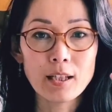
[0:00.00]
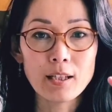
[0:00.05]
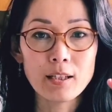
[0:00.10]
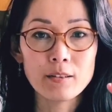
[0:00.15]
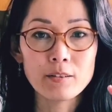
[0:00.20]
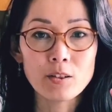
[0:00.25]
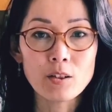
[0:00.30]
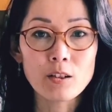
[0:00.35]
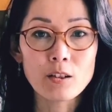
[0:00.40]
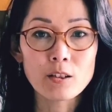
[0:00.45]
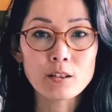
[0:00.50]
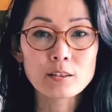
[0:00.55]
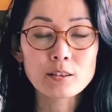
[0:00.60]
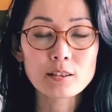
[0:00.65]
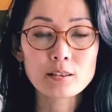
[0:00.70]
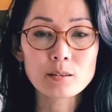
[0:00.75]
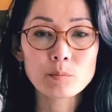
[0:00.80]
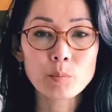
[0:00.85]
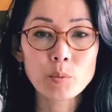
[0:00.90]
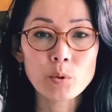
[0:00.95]
And the Earth
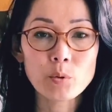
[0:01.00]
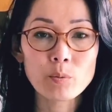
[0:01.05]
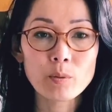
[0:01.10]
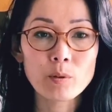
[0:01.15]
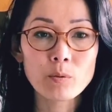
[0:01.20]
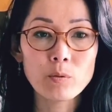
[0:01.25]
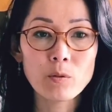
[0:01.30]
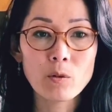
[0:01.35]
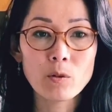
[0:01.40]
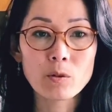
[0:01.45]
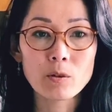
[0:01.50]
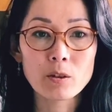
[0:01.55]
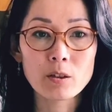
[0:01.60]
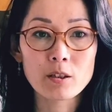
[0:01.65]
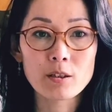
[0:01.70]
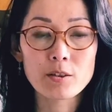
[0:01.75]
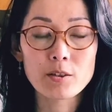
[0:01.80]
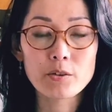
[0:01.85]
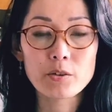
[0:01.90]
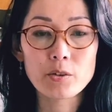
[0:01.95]
is moving
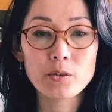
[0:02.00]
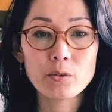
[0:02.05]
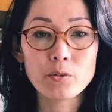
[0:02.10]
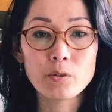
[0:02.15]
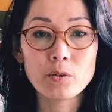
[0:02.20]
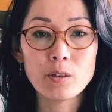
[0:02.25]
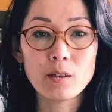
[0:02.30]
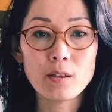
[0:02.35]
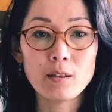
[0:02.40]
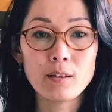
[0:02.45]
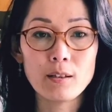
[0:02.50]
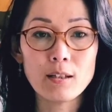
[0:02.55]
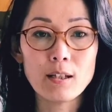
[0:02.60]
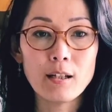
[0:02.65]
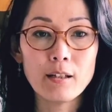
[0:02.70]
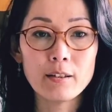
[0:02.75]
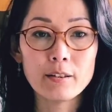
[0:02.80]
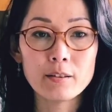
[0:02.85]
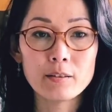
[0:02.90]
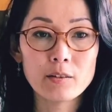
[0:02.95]
forward to a
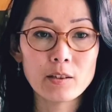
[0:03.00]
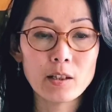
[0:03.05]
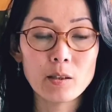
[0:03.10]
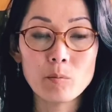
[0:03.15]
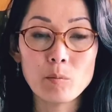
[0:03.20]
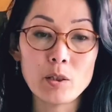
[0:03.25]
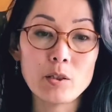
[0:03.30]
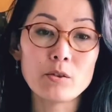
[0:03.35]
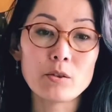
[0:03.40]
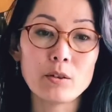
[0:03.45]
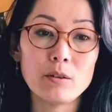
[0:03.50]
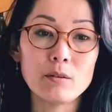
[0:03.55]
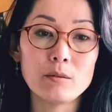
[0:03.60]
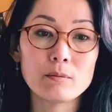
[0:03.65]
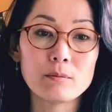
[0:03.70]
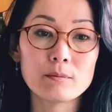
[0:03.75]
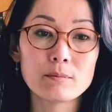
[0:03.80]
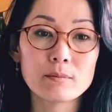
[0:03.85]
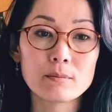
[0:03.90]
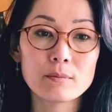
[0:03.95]
higher
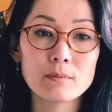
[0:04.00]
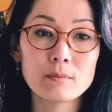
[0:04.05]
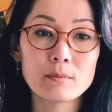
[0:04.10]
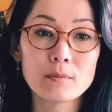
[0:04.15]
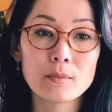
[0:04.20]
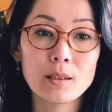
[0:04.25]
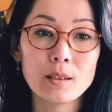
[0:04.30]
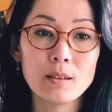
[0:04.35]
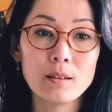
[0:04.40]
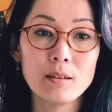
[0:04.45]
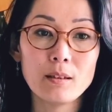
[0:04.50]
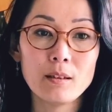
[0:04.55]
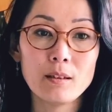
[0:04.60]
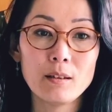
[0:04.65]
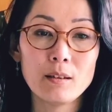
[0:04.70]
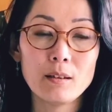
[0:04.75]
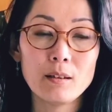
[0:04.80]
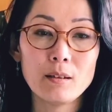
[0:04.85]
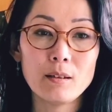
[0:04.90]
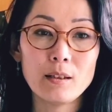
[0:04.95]
dimension.
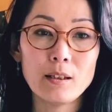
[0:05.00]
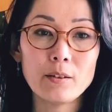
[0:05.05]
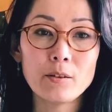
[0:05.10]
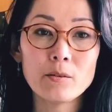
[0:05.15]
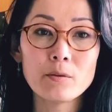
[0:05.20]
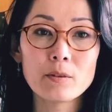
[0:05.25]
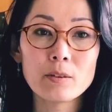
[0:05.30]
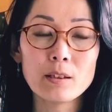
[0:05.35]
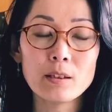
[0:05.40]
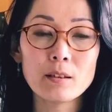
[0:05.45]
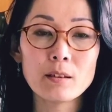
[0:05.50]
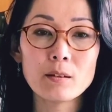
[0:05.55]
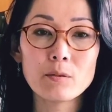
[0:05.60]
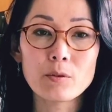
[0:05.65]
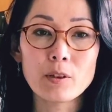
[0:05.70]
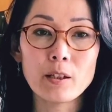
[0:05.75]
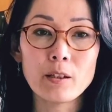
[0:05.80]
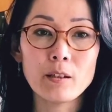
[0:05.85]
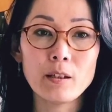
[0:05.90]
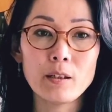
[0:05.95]
I don't think
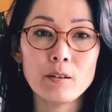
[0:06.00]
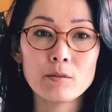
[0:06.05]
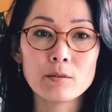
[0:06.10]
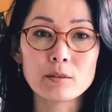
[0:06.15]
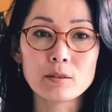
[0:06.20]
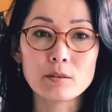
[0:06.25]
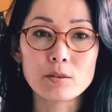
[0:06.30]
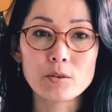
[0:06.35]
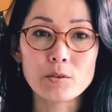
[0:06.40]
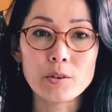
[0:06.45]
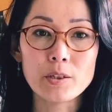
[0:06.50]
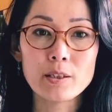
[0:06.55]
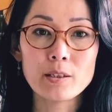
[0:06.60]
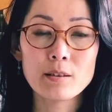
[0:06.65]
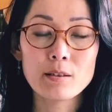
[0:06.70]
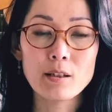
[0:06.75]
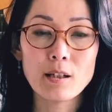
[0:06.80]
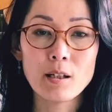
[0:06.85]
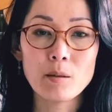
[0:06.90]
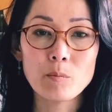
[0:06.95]
right now it's a
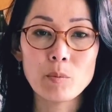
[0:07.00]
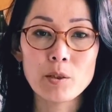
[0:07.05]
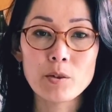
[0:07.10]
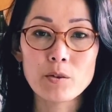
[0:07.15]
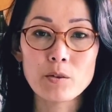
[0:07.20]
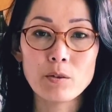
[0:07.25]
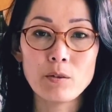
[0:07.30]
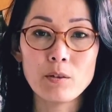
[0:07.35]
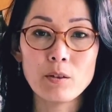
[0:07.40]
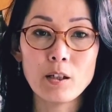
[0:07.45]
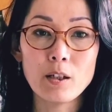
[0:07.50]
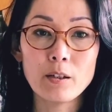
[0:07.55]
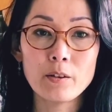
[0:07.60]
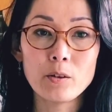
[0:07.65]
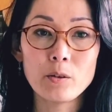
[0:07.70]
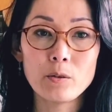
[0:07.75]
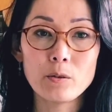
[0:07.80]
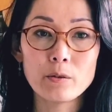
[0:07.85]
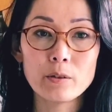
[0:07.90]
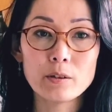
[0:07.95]
three-dimension at
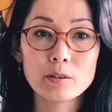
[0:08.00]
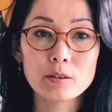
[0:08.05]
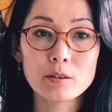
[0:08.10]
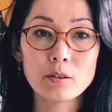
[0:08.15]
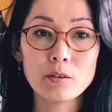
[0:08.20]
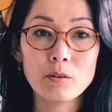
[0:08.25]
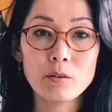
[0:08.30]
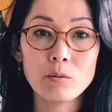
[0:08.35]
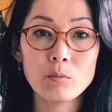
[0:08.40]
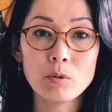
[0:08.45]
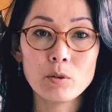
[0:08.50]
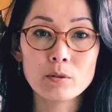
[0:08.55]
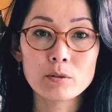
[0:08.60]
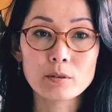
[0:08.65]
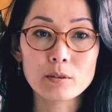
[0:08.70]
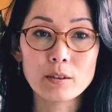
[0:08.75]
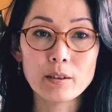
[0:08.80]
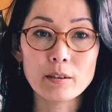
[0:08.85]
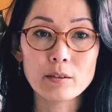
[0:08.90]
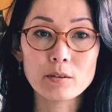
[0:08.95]
all. It's
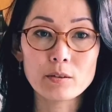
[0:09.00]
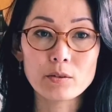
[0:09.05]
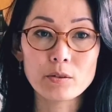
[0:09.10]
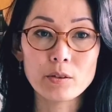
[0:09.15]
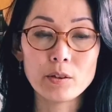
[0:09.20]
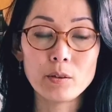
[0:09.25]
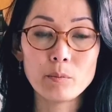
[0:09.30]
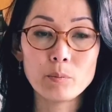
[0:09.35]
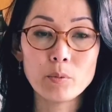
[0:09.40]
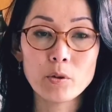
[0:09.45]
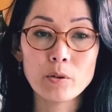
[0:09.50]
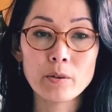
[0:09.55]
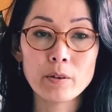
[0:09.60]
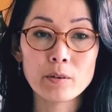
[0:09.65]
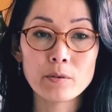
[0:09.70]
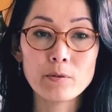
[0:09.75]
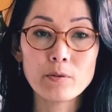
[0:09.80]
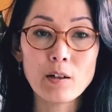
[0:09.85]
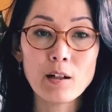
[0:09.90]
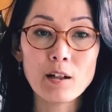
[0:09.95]
almost like
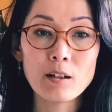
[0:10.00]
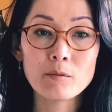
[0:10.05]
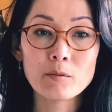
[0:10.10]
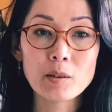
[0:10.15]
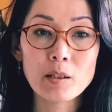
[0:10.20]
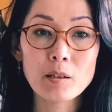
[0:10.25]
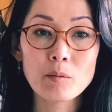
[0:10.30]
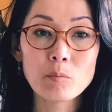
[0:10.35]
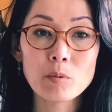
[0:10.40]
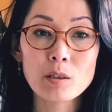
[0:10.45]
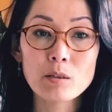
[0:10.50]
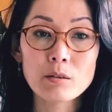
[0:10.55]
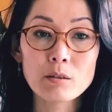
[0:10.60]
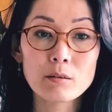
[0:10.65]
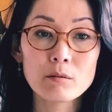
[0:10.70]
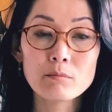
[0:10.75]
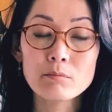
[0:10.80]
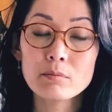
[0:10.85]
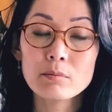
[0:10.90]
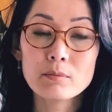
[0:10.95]
3.5
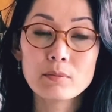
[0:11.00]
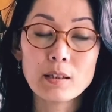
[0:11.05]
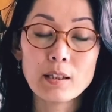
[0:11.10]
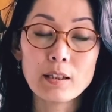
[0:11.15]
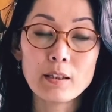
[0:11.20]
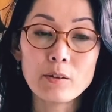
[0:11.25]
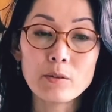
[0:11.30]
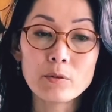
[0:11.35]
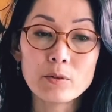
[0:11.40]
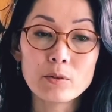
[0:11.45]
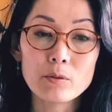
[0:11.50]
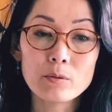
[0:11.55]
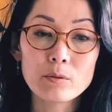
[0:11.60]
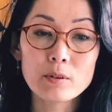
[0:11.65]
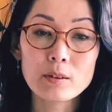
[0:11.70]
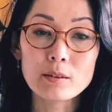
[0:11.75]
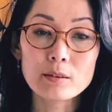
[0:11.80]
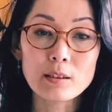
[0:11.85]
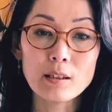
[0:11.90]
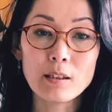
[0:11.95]
dimension. I don't know,
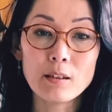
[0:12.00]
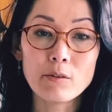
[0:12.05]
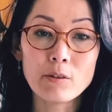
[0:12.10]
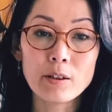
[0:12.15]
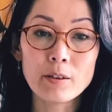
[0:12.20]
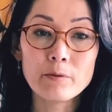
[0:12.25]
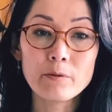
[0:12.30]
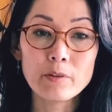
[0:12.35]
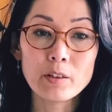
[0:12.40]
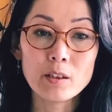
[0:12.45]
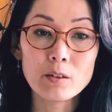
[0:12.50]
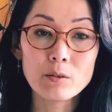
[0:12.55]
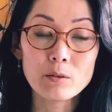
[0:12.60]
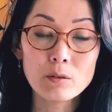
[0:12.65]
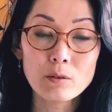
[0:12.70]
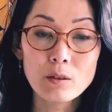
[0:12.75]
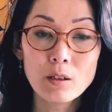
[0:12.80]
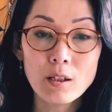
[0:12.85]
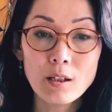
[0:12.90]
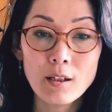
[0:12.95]
that's how I
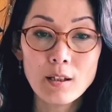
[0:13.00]
feel.